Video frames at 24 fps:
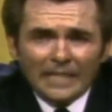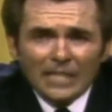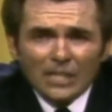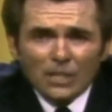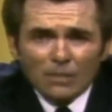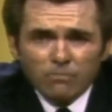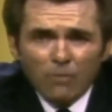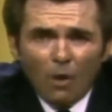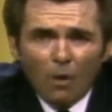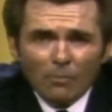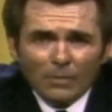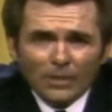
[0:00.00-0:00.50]

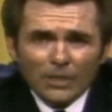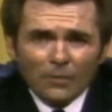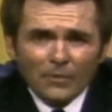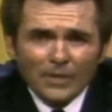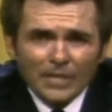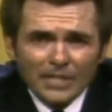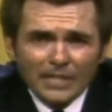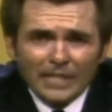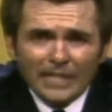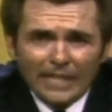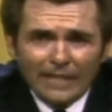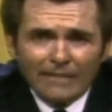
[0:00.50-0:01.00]
this moment to
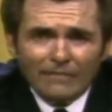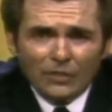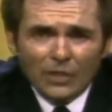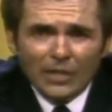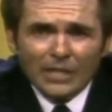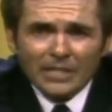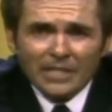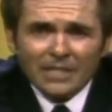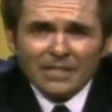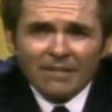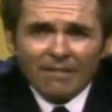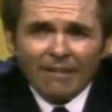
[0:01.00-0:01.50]
receive
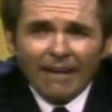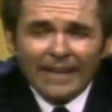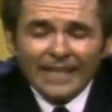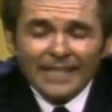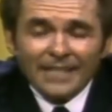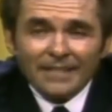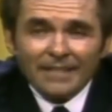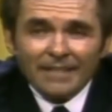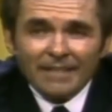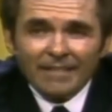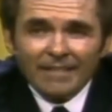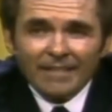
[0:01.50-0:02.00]
Jesus
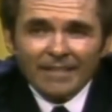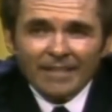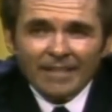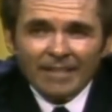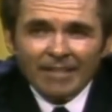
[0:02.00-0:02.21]
Christ.